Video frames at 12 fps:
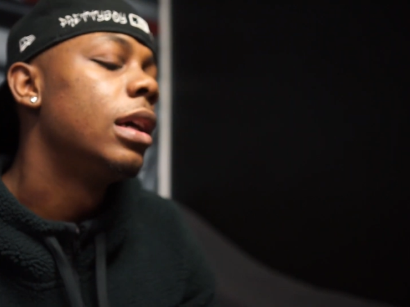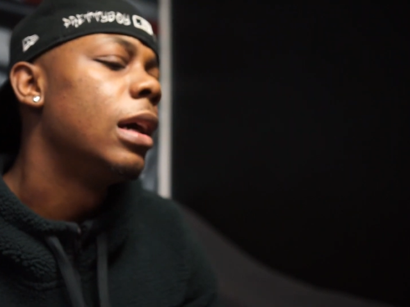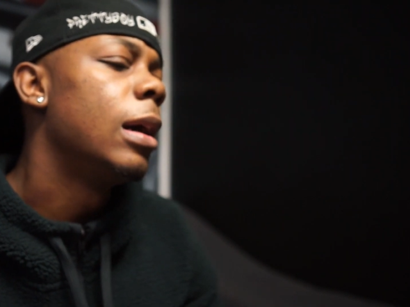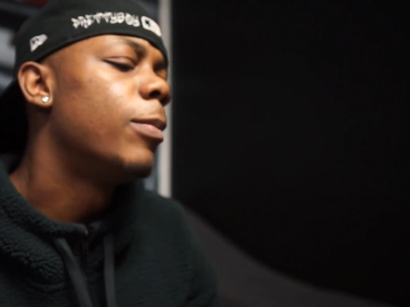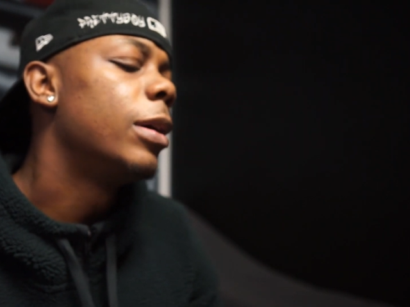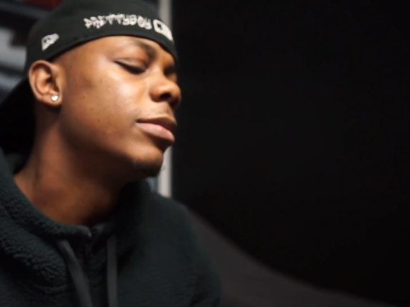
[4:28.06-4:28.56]

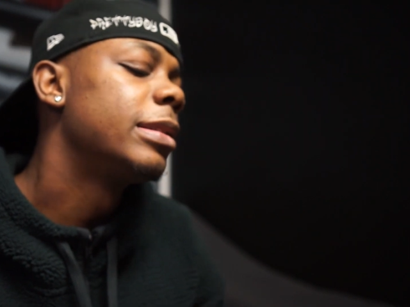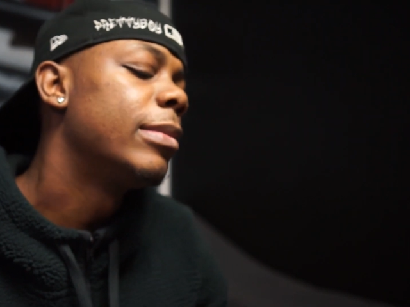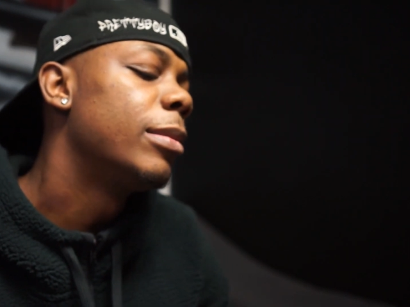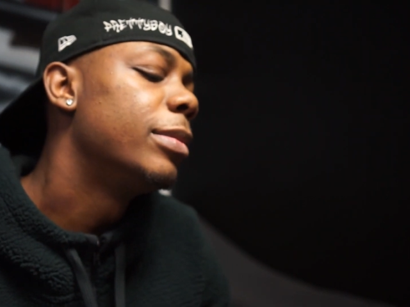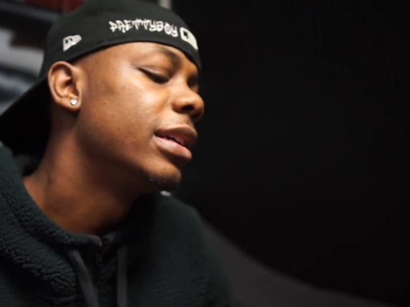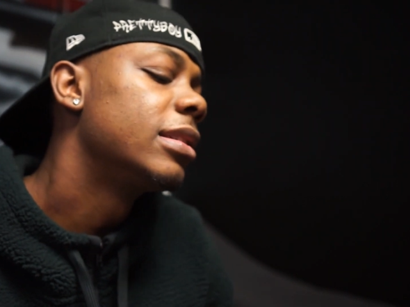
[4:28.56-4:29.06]
I probably say
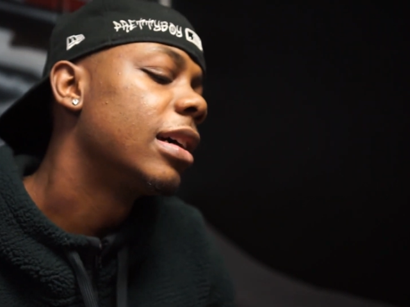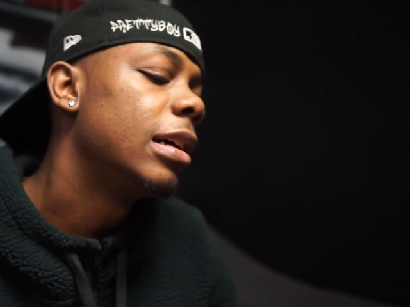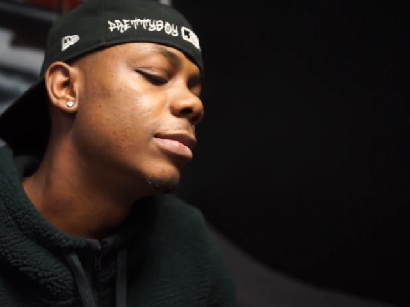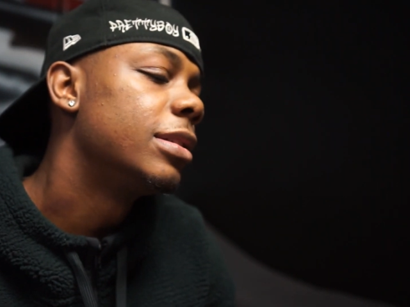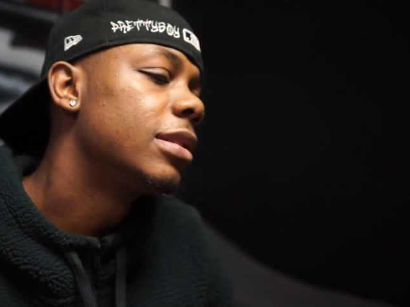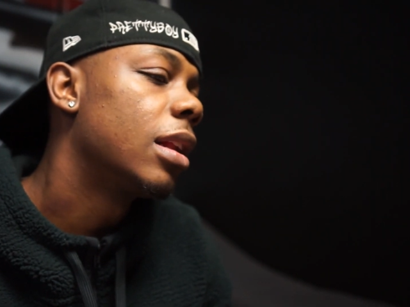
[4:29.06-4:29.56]
my biggest
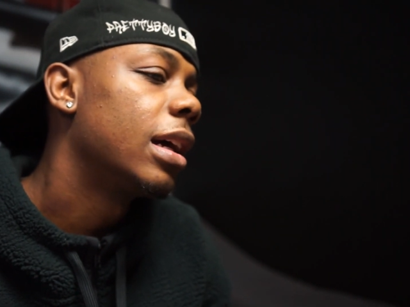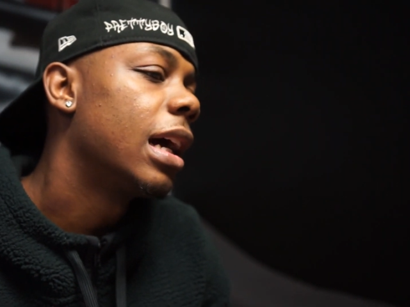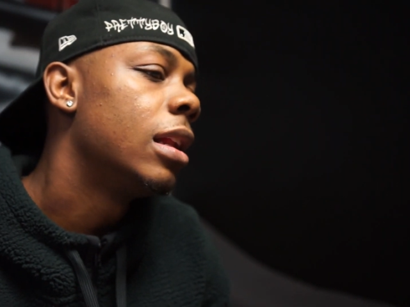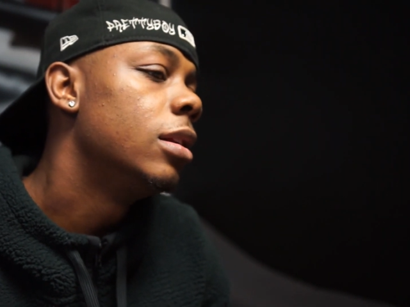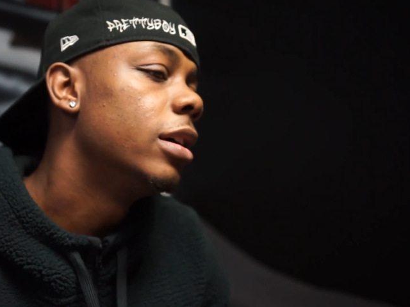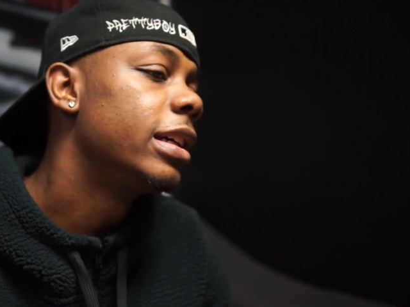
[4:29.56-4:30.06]
hobbies is like
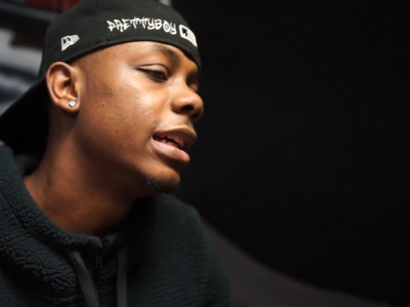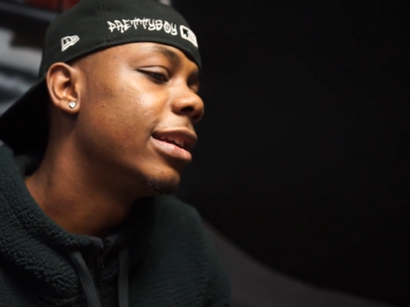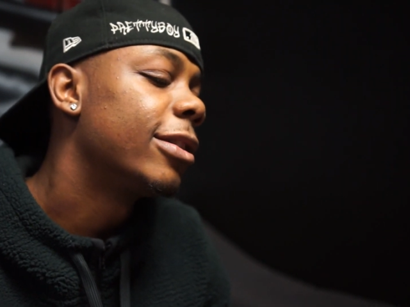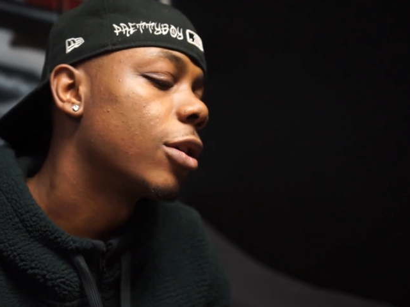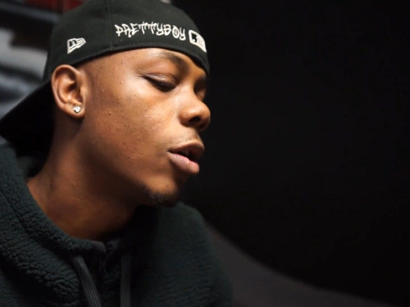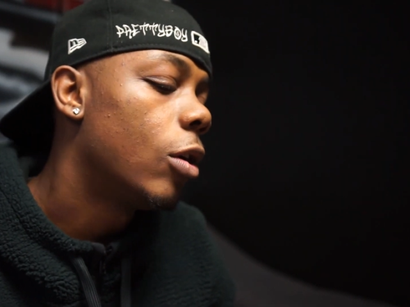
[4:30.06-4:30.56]
I love getting
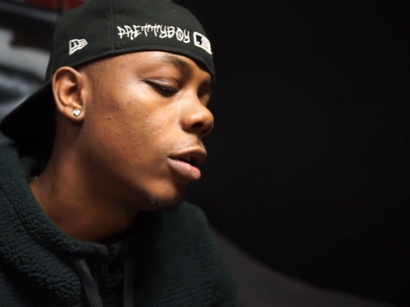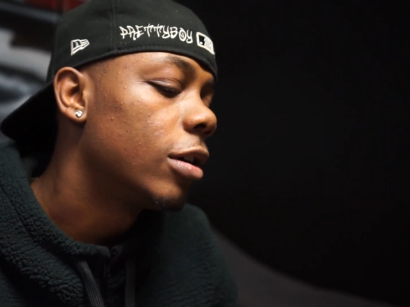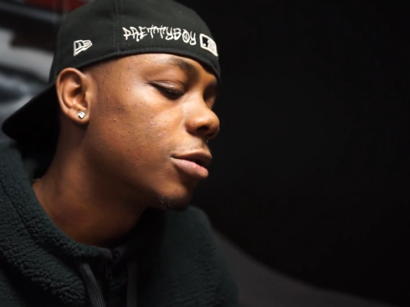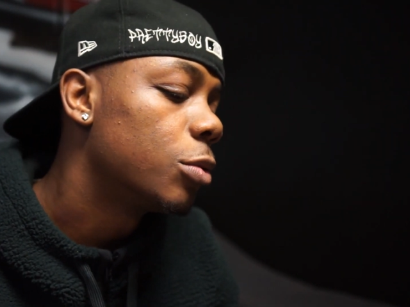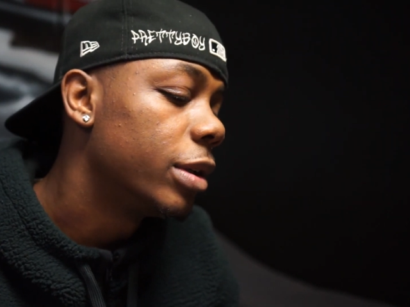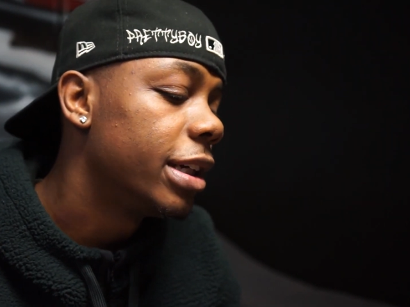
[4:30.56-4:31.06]
in the
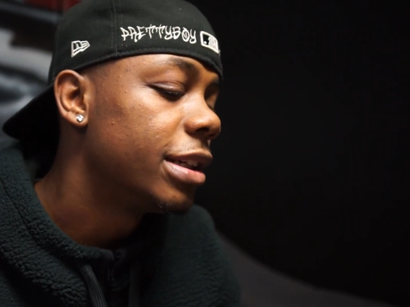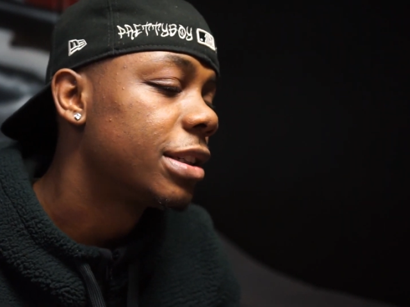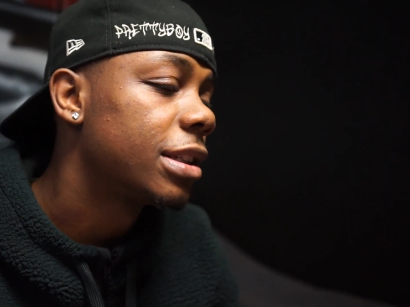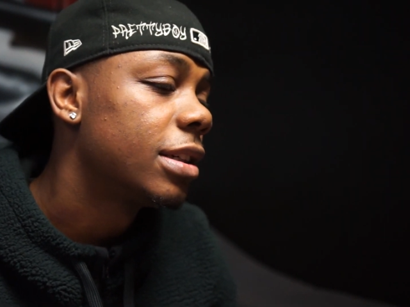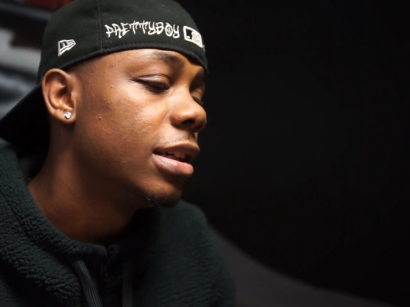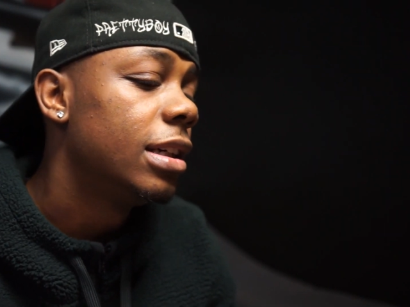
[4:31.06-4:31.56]
cars,
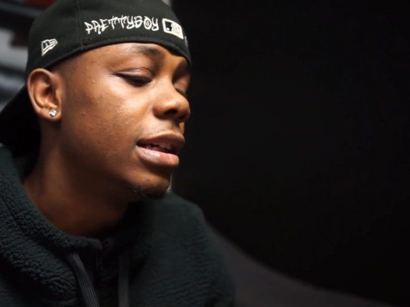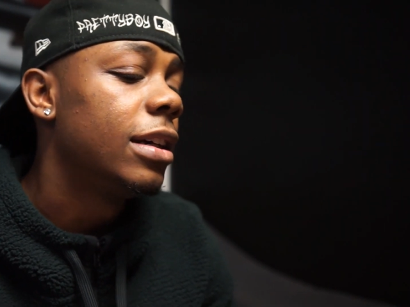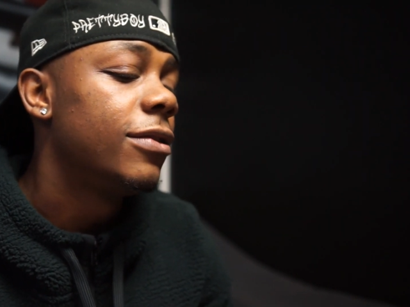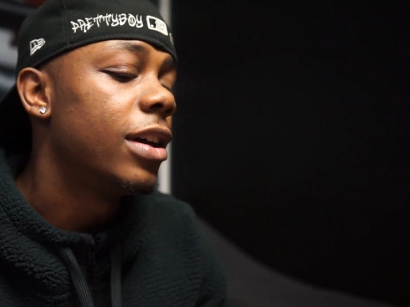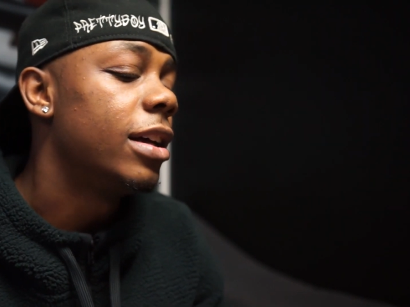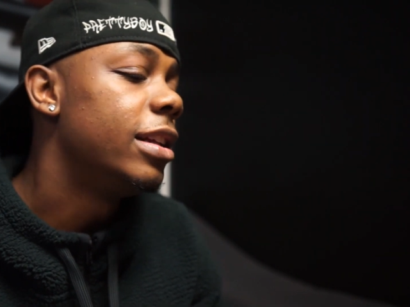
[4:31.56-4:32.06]
which
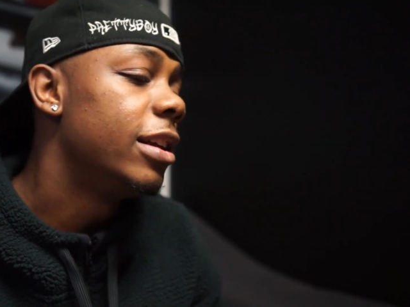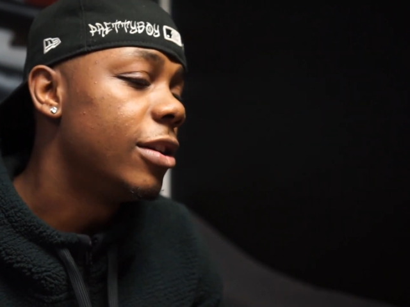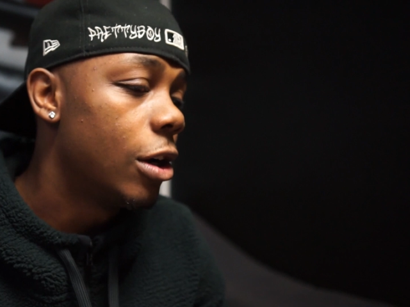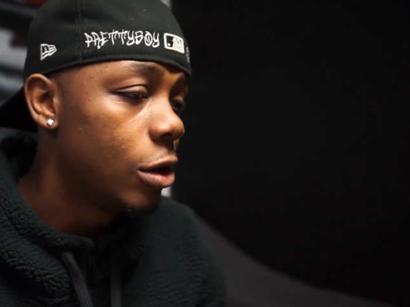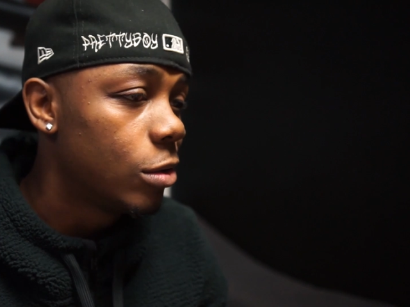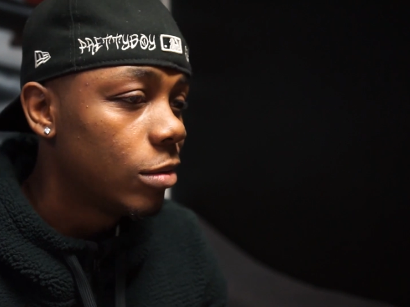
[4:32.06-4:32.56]
if y'all didn't
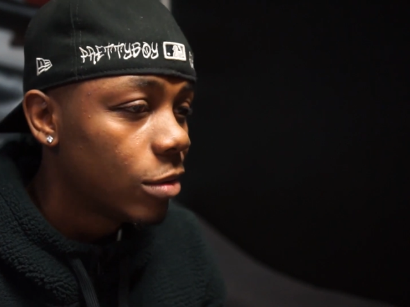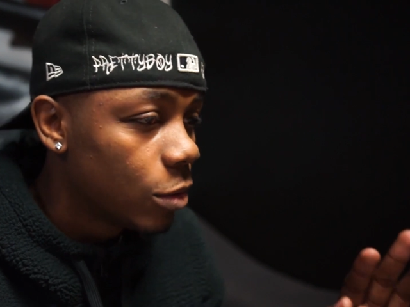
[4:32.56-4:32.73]
know,